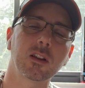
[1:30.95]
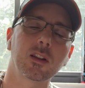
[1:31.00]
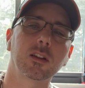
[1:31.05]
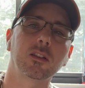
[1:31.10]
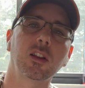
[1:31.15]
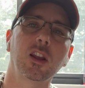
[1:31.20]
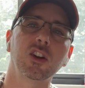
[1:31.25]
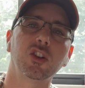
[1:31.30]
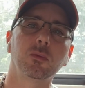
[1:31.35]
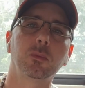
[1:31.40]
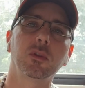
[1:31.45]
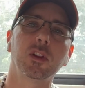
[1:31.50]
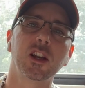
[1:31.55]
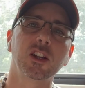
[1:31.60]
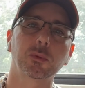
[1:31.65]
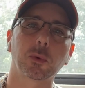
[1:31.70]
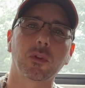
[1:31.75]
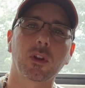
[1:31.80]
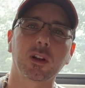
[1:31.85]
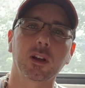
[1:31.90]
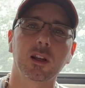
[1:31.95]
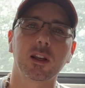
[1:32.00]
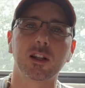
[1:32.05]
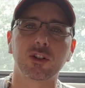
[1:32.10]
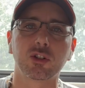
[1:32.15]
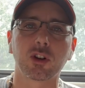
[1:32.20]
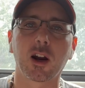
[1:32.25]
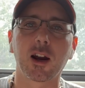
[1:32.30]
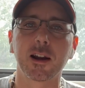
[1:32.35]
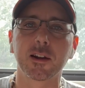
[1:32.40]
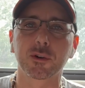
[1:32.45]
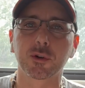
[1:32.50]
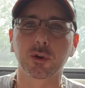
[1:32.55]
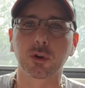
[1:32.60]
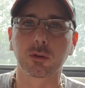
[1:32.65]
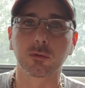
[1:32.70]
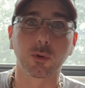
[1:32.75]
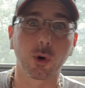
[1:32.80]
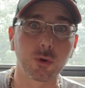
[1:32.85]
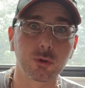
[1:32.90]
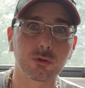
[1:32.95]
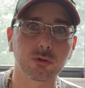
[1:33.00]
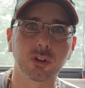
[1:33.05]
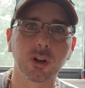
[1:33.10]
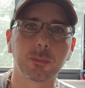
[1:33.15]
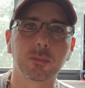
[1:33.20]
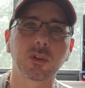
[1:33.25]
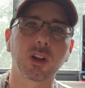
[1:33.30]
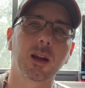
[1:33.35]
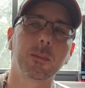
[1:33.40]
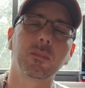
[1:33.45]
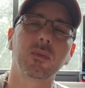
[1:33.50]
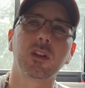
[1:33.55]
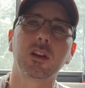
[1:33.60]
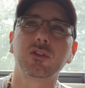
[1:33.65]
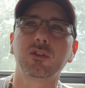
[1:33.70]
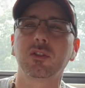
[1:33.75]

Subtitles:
that takes place with like a hitchhike or a road trip type thing.